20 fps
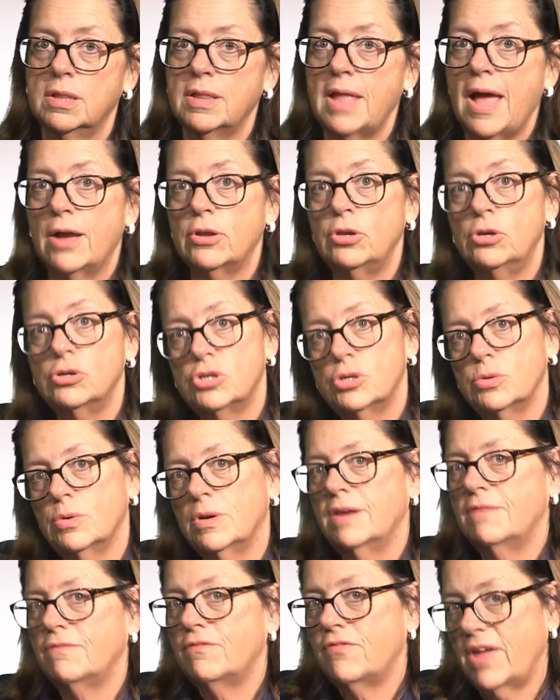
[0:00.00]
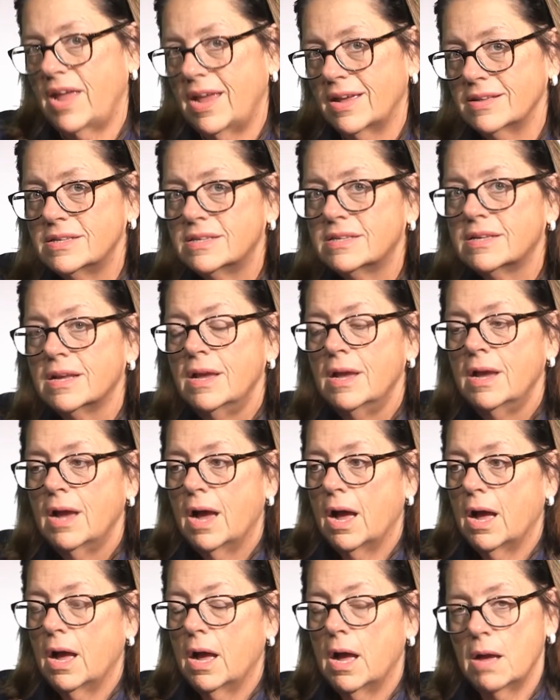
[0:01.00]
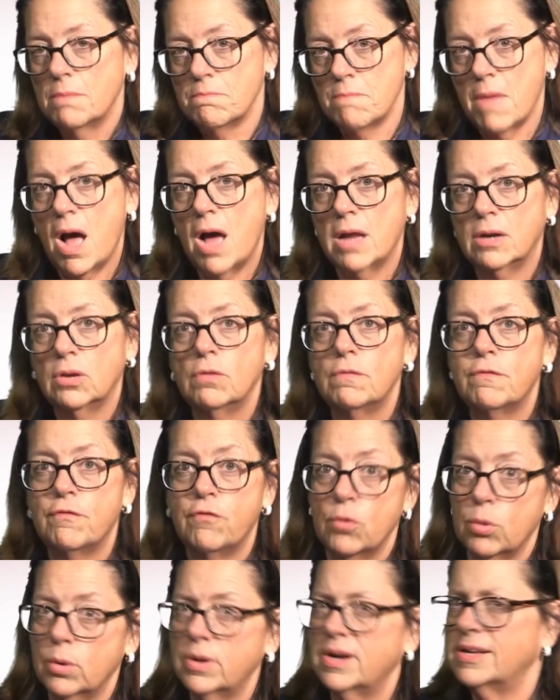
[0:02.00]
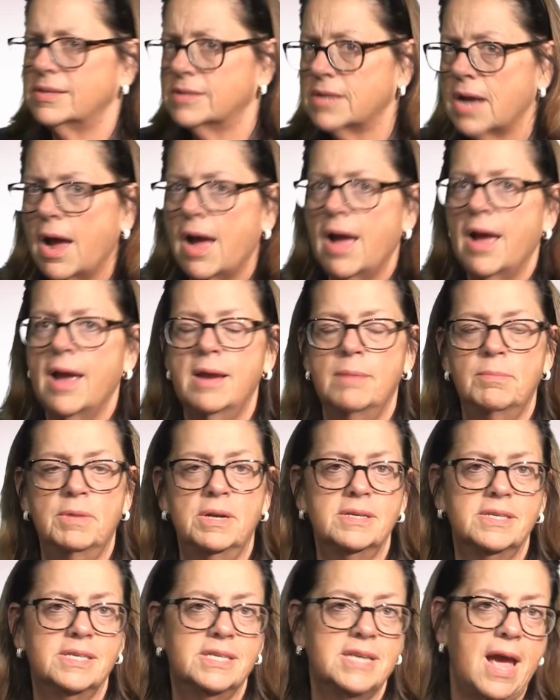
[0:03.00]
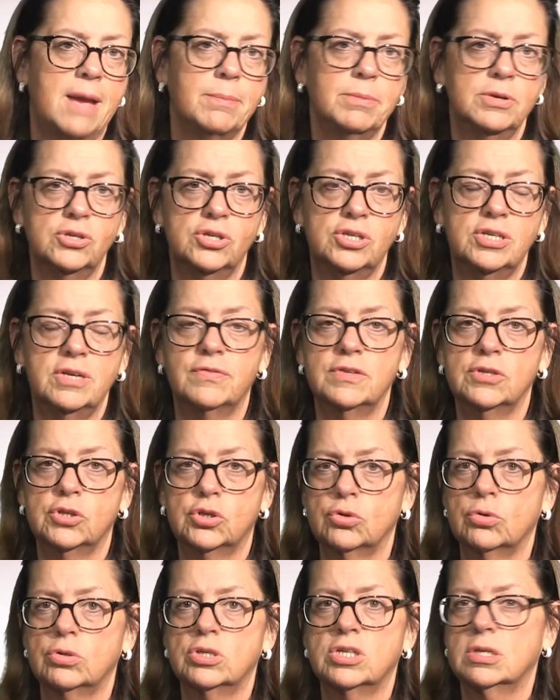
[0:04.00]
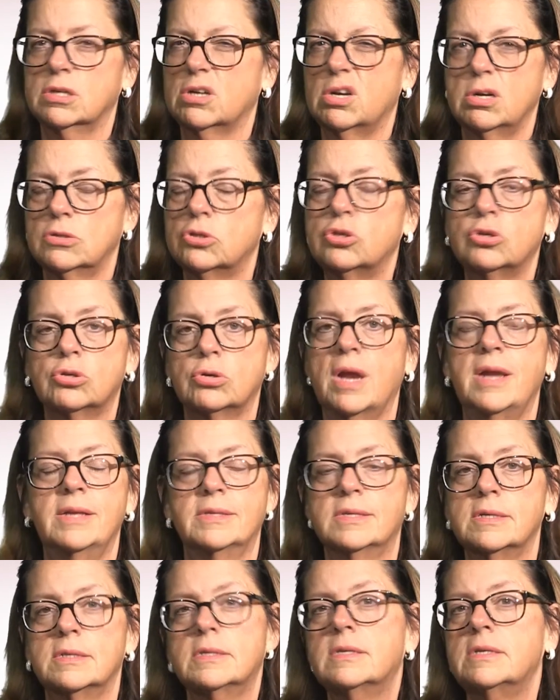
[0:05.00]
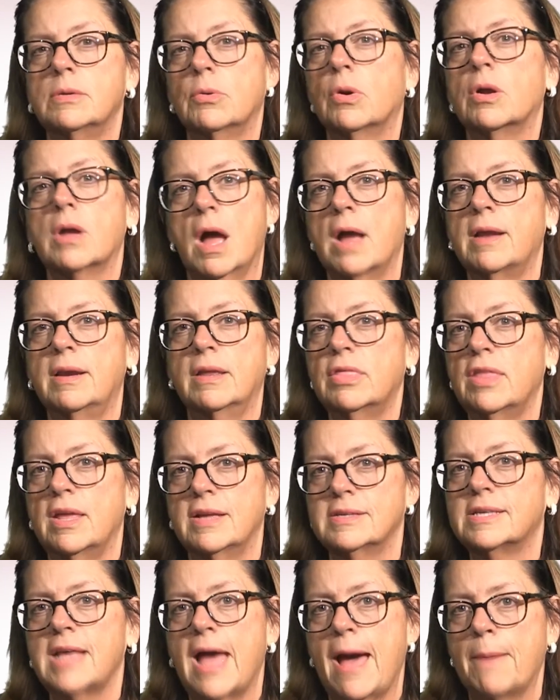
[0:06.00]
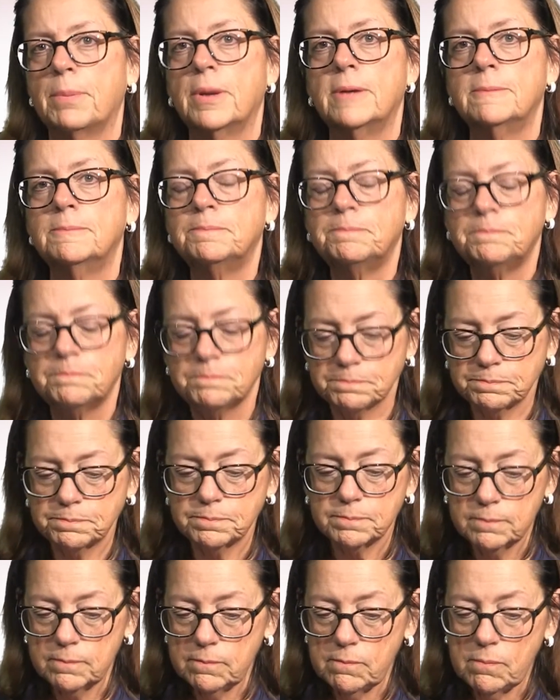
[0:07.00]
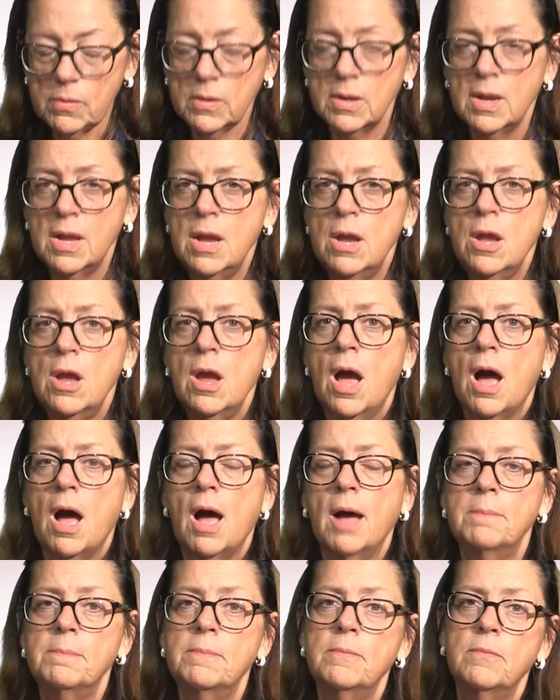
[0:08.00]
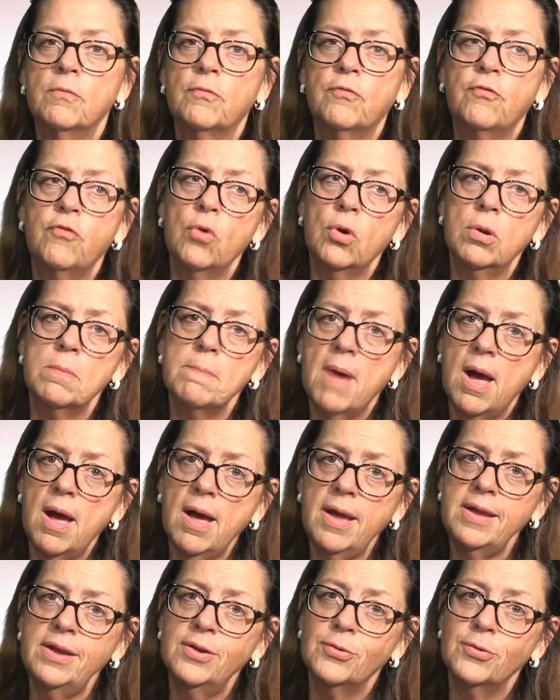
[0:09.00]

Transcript: allow you to advance a model forward in time and establish different sorts of constraints and see what kind of things happen. For my